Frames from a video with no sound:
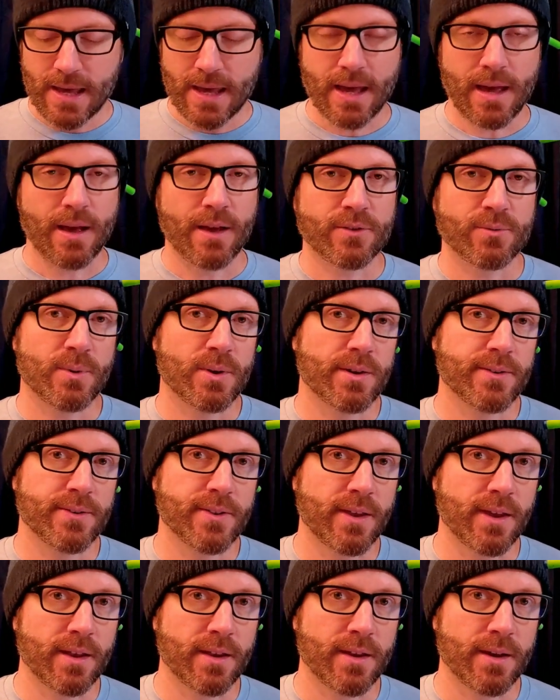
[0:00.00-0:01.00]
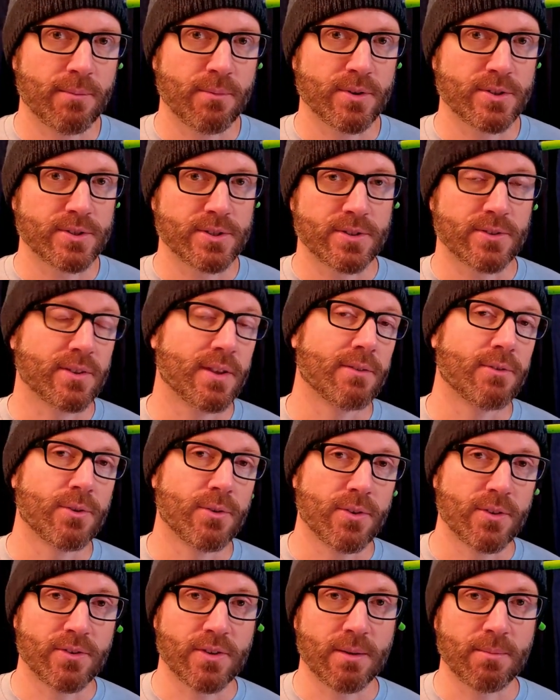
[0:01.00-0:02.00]
as well as the GitHub, which just gives
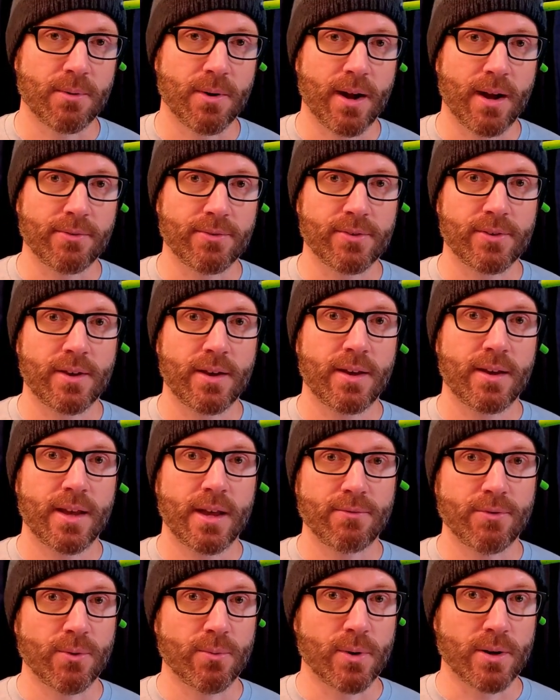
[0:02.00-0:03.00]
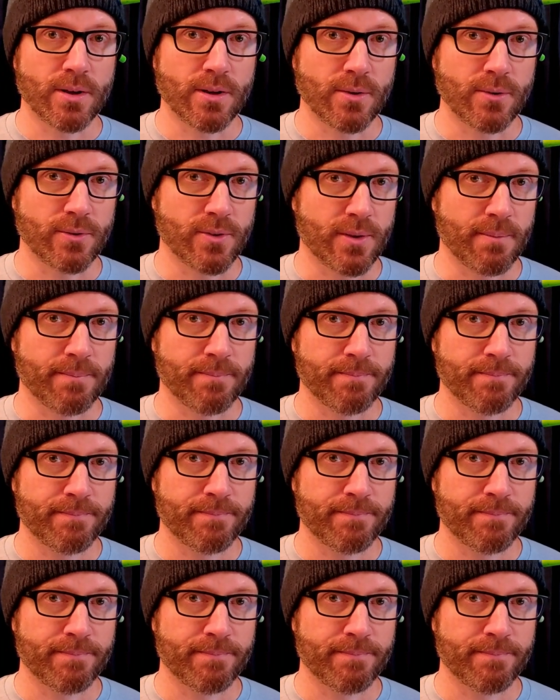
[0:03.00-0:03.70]
you the subgraphs if you want to use them.